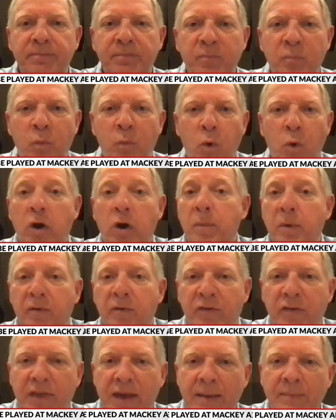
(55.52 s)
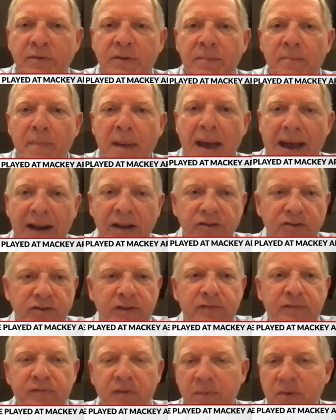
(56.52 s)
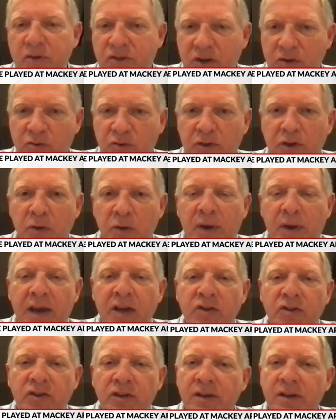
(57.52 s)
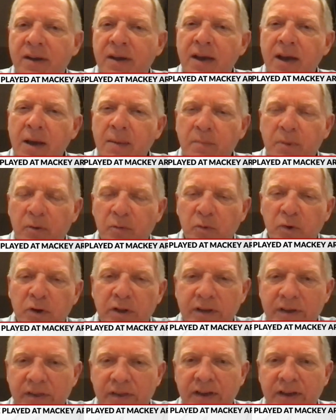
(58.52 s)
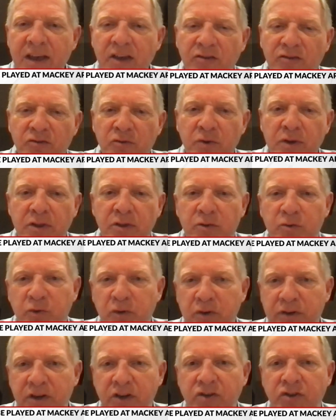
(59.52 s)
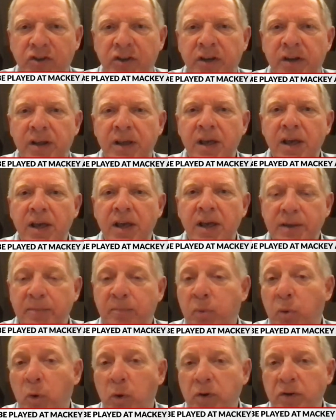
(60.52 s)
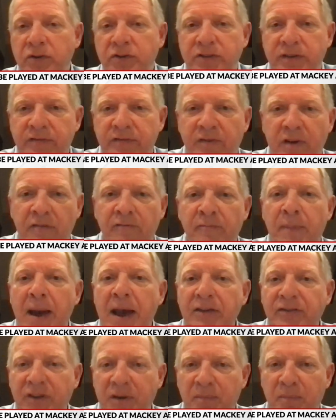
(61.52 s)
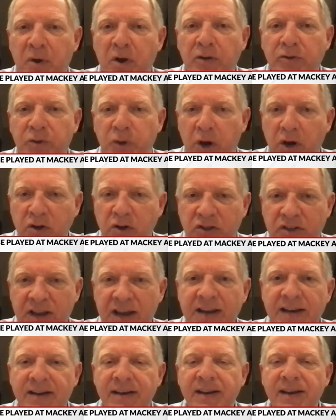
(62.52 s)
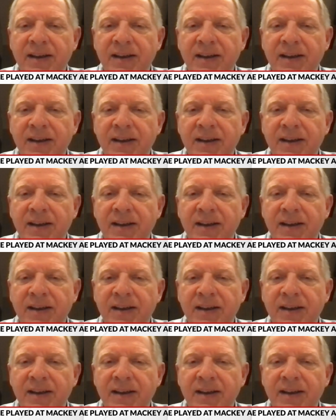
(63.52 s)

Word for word: workable for them to manage it from a central location. But really, the history, the tradition, the importance of basketball to our state,